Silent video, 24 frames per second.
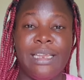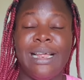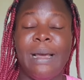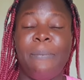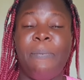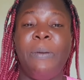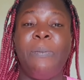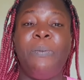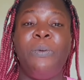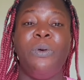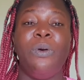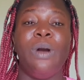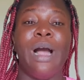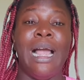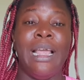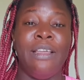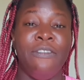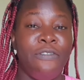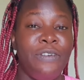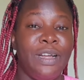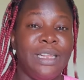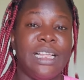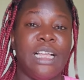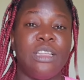That people,
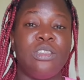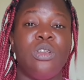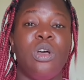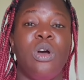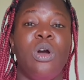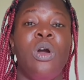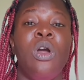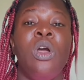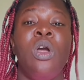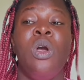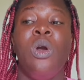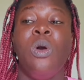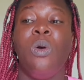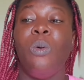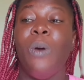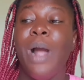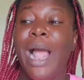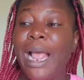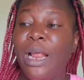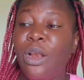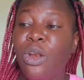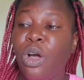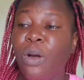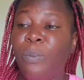I saw
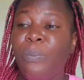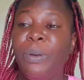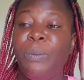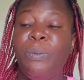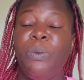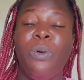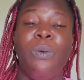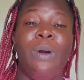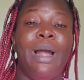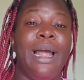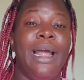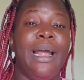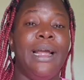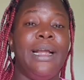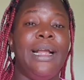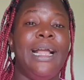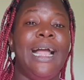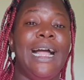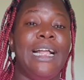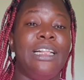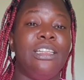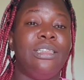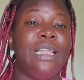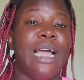where a lot of people were
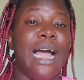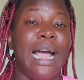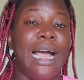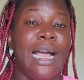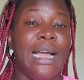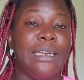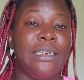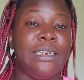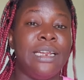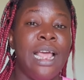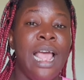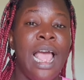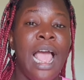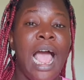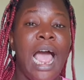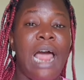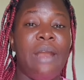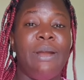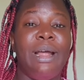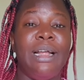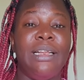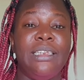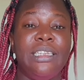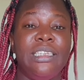gathered
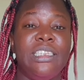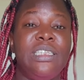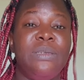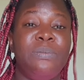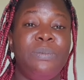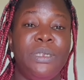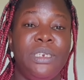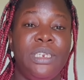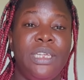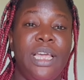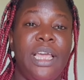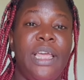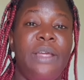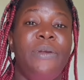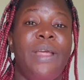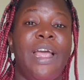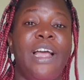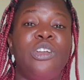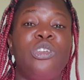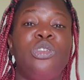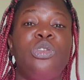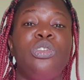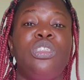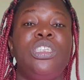around the CBD
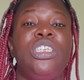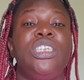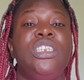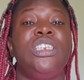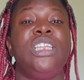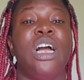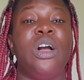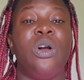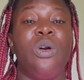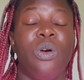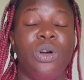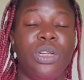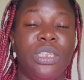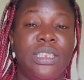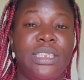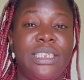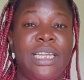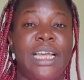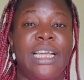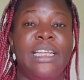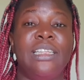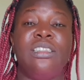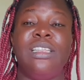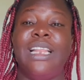area shooting their
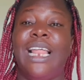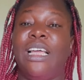content,